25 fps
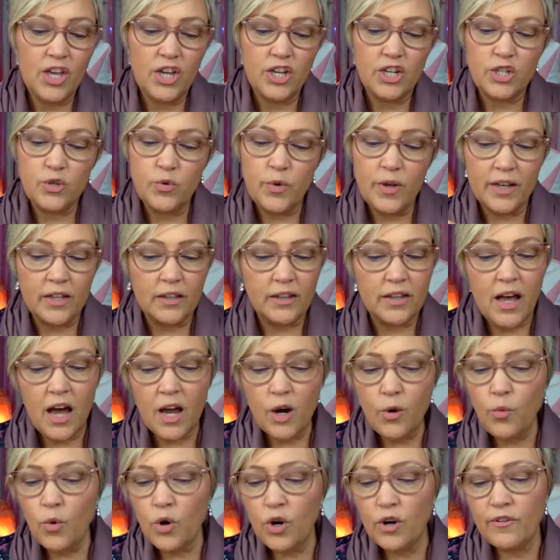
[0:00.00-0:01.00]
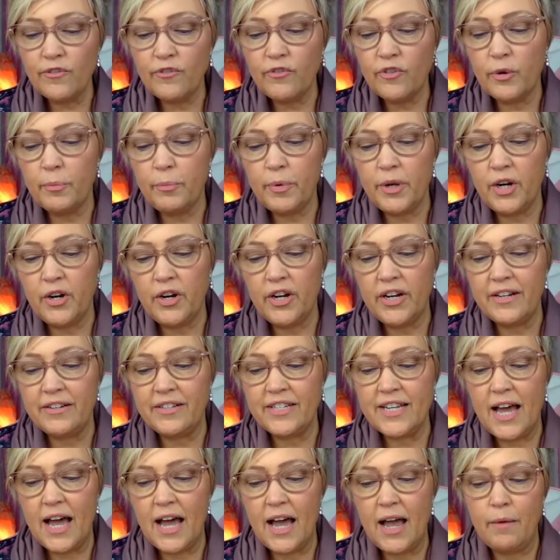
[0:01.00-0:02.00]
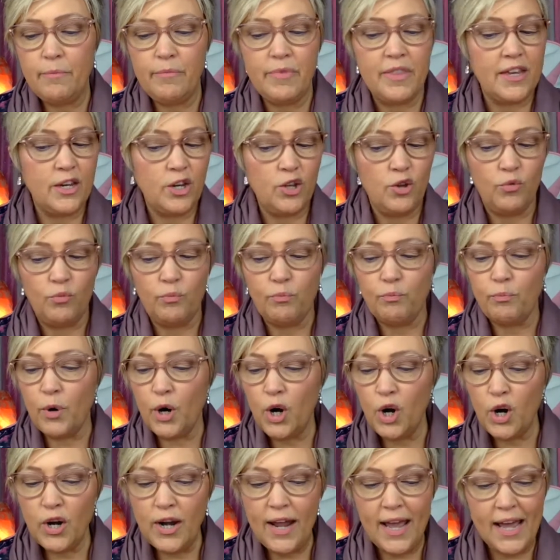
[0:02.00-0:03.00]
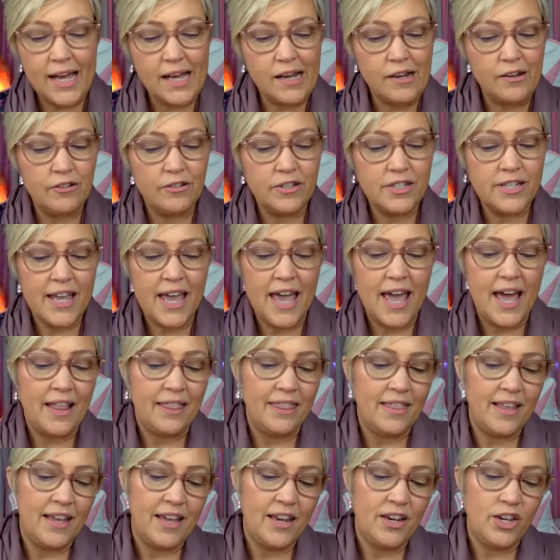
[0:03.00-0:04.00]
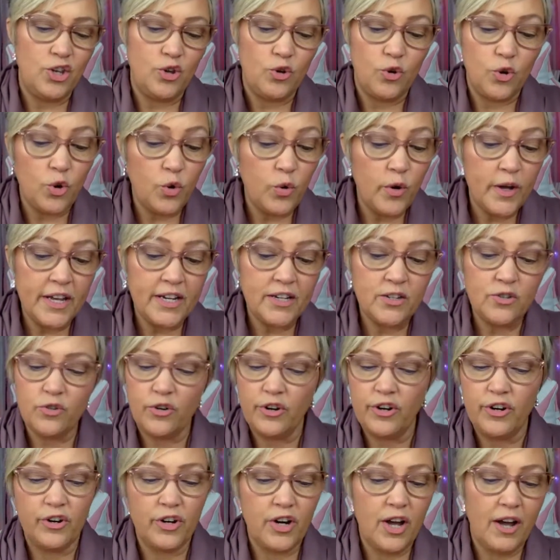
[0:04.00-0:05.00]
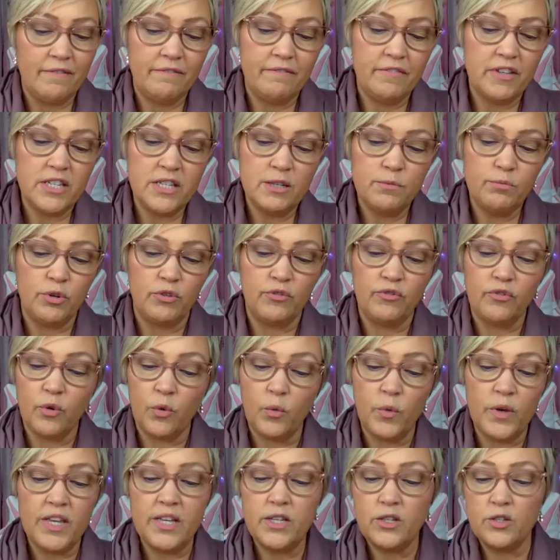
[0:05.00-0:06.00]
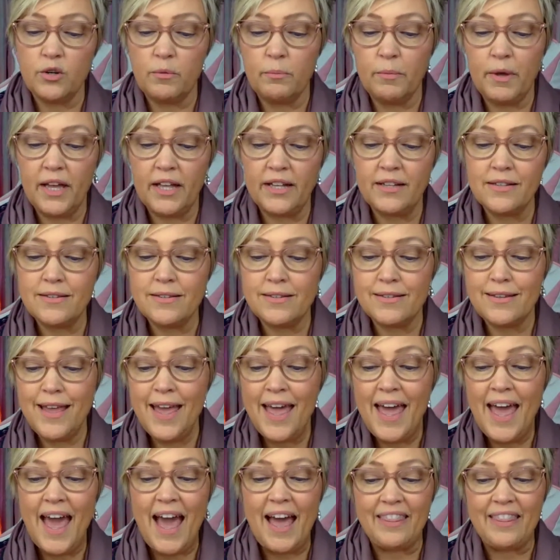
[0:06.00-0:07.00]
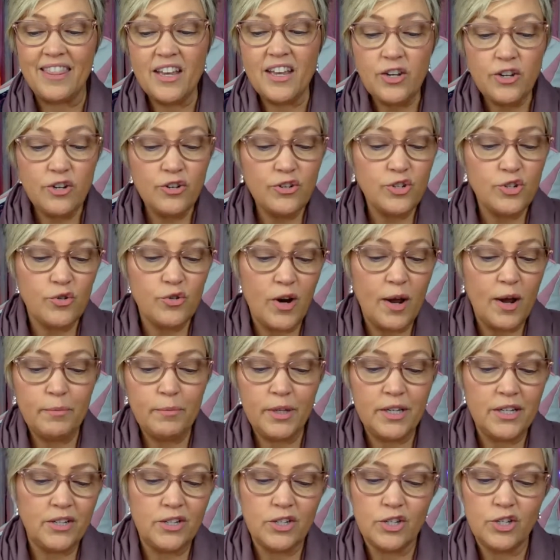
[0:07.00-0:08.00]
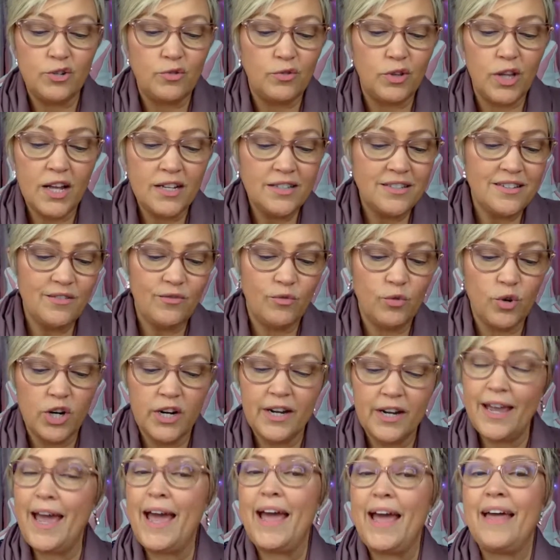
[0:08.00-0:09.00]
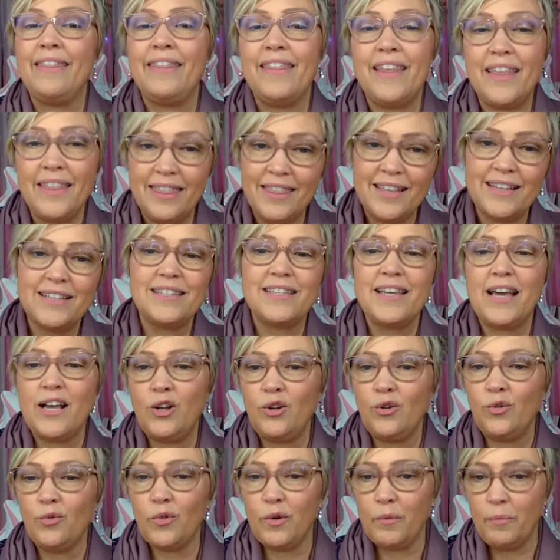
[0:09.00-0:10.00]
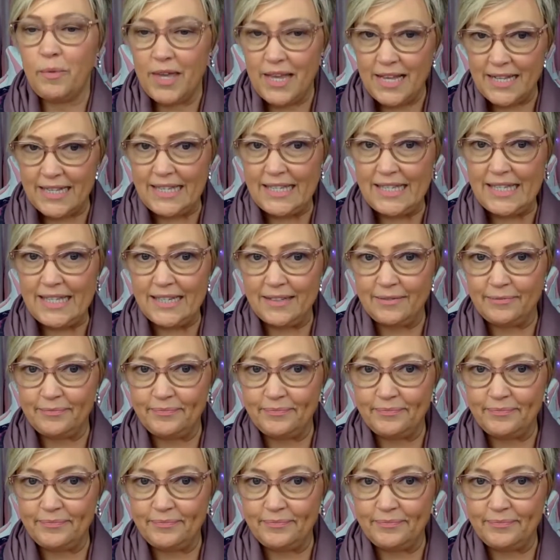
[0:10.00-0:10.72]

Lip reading: Doing a lot of work for a period of time, then you burn out, and then you quit, or you're not visible for weeks or months, and then you're scrambling to do lots of work, and then the cycle repeats.